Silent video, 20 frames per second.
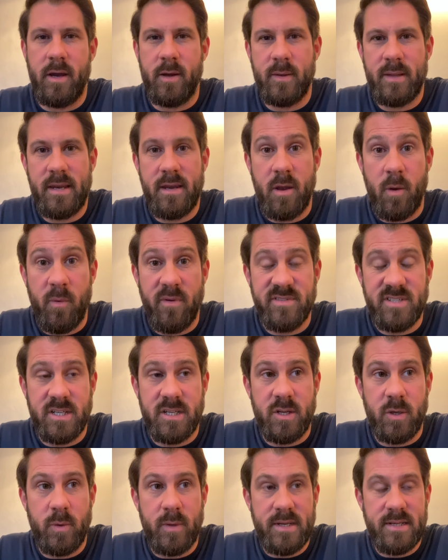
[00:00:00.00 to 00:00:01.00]
I didn't know whether to
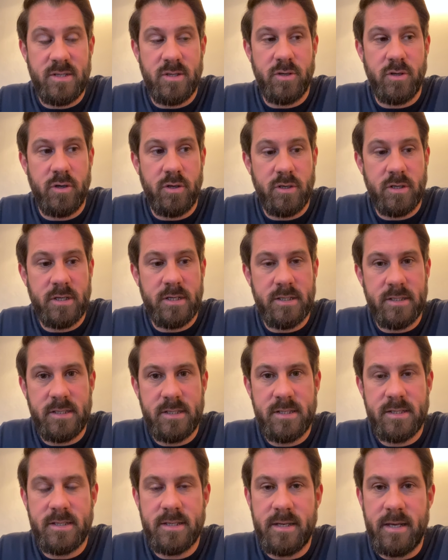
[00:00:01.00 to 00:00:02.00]
do this or not
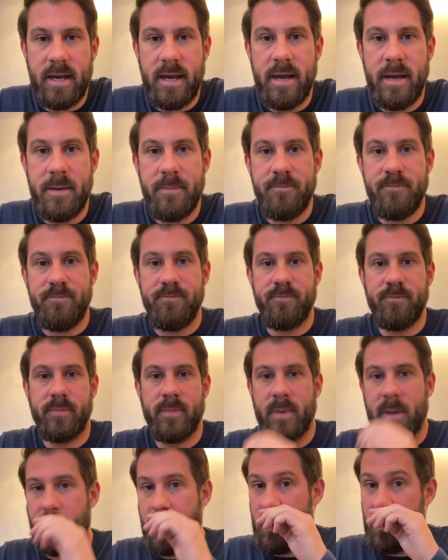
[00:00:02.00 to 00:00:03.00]
because,
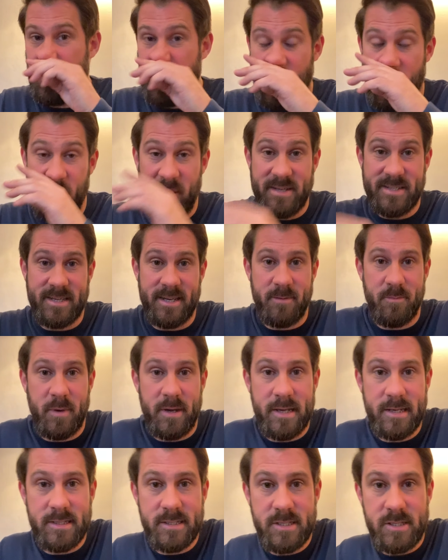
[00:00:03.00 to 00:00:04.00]
although I said my
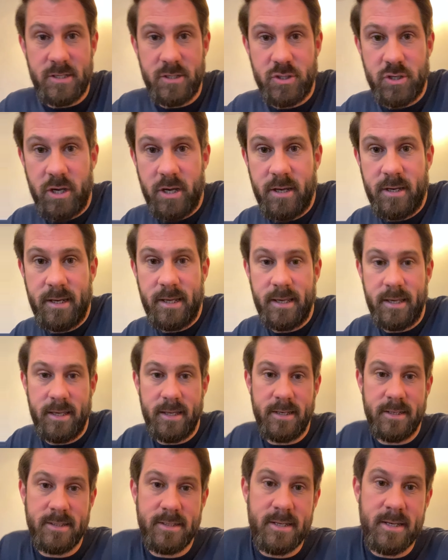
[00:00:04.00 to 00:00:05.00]
Insta journey
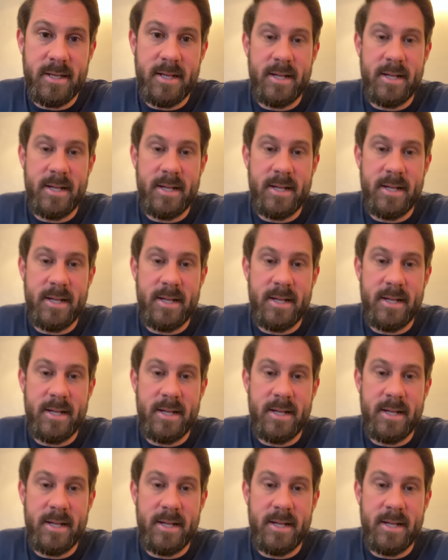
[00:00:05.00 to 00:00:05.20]
and